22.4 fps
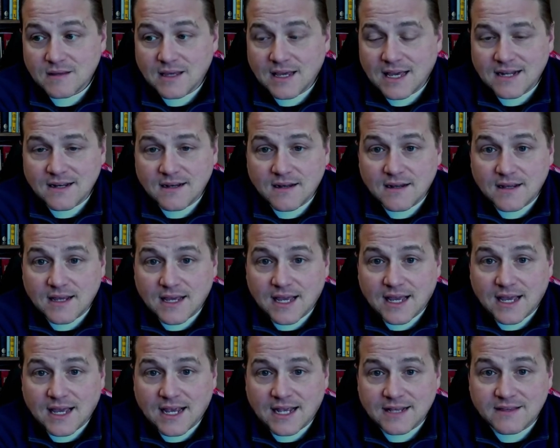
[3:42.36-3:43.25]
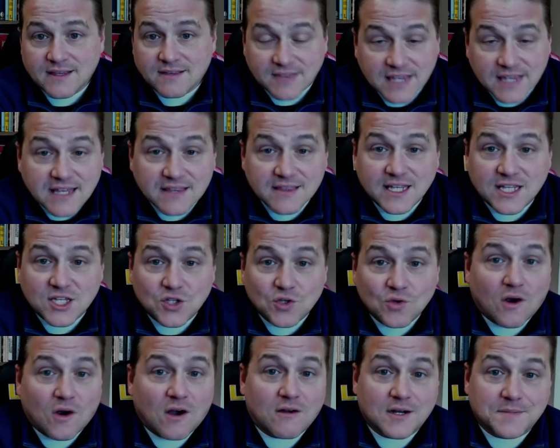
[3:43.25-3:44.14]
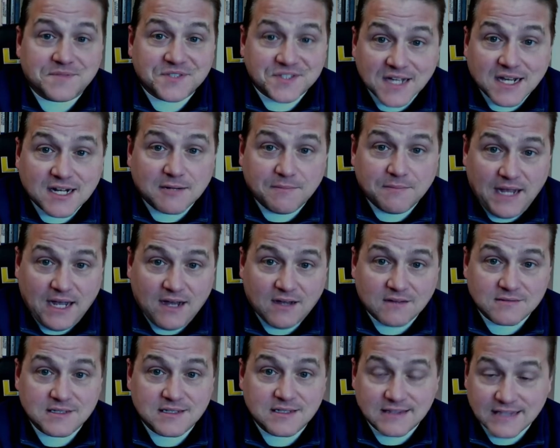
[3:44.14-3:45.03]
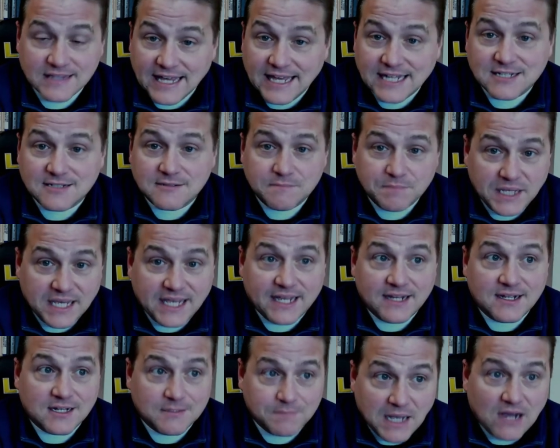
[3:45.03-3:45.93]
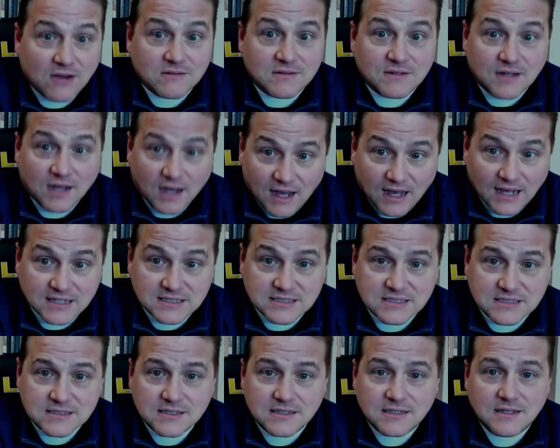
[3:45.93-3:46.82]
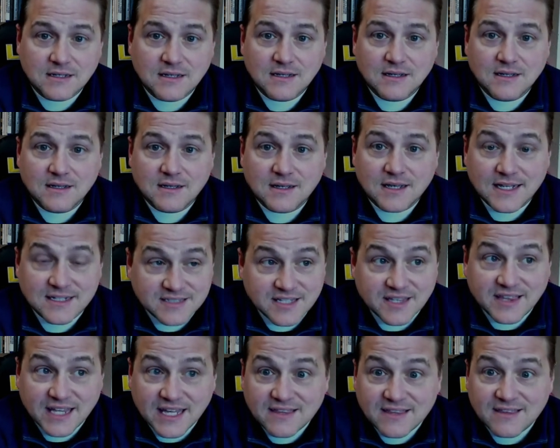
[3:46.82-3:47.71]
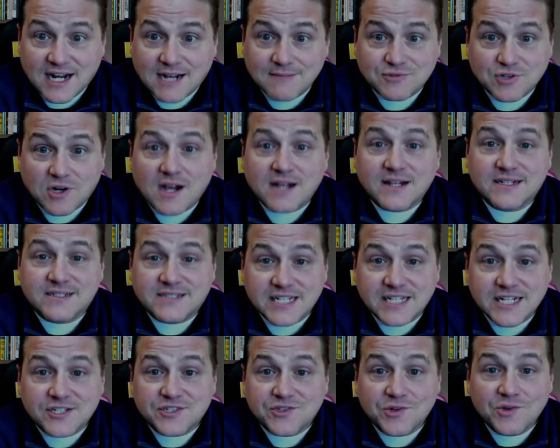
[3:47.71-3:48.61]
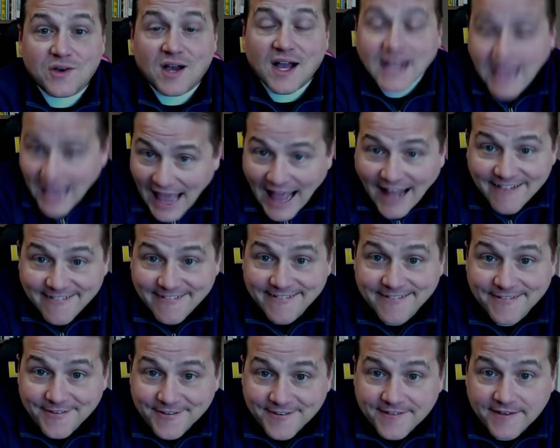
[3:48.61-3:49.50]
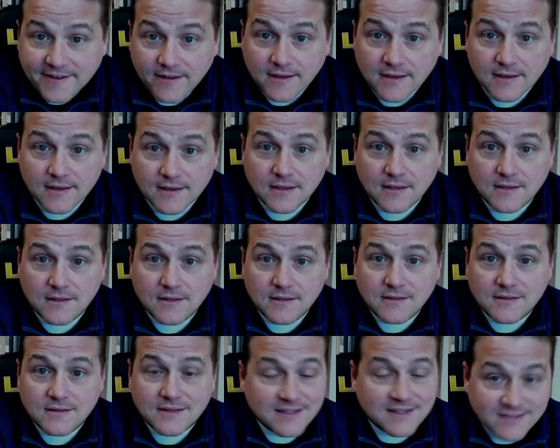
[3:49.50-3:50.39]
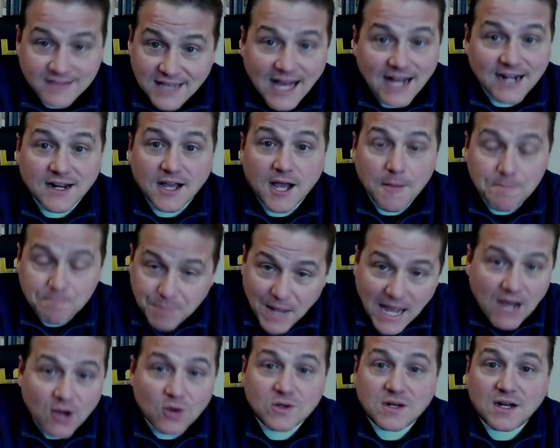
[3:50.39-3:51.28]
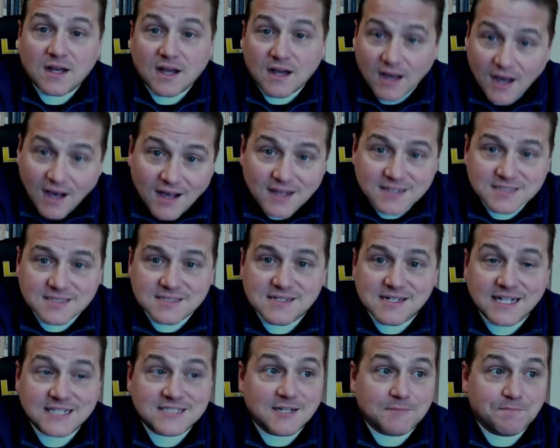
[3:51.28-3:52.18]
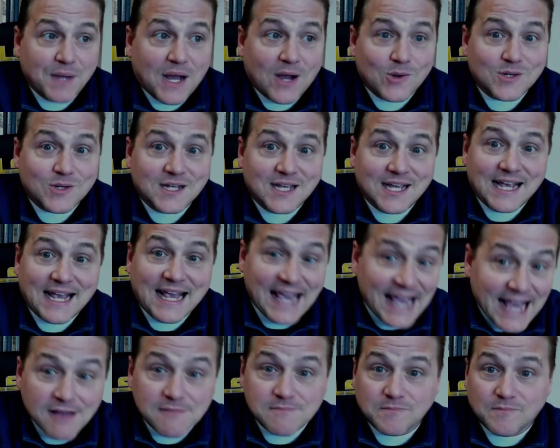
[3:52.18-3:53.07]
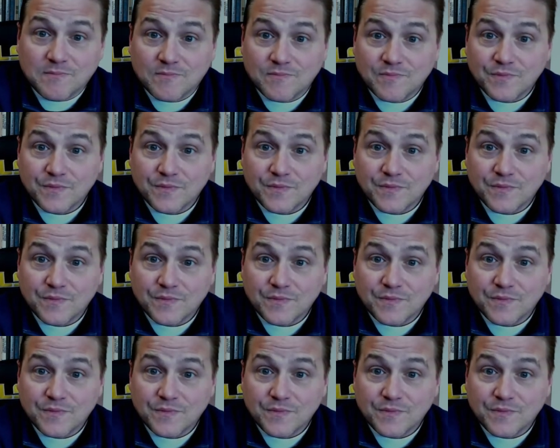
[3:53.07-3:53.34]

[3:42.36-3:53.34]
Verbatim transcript: And, and the thing that you are upset about, Lent being about us, is the thing that I'm trying to teach you against. It's not about us, it's about Him.